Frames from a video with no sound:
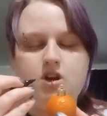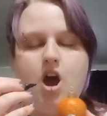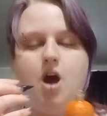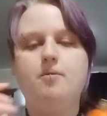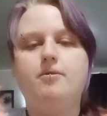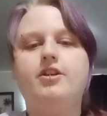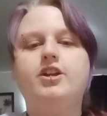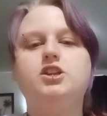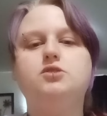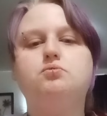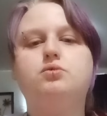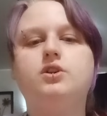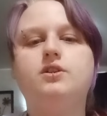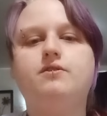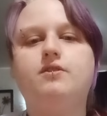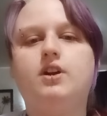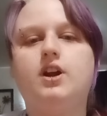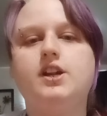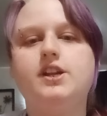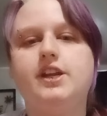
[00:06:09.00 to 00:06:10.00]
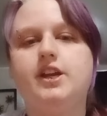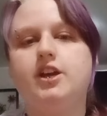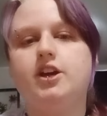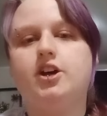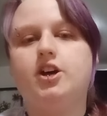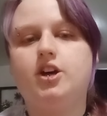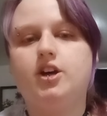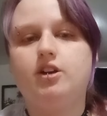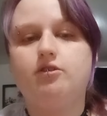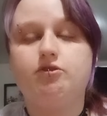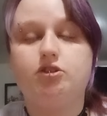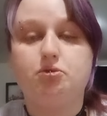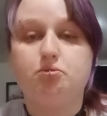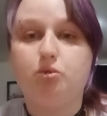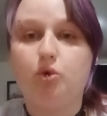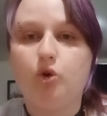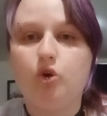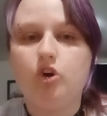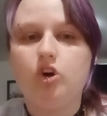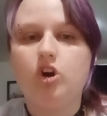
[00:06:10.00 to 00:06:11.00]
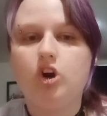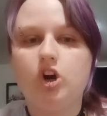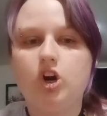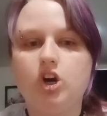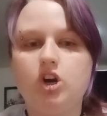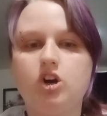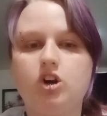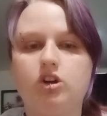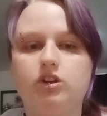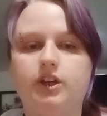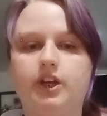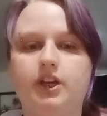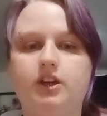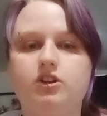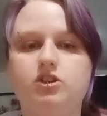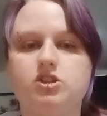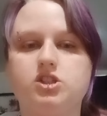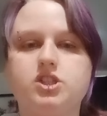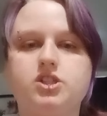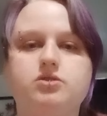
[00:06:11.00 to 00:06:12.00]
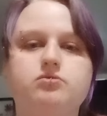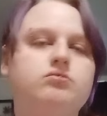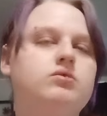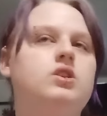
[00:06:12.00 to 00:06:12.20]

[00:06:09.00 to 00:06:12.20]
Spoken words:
I mean, it's a pretty fun idea if you're bored or like just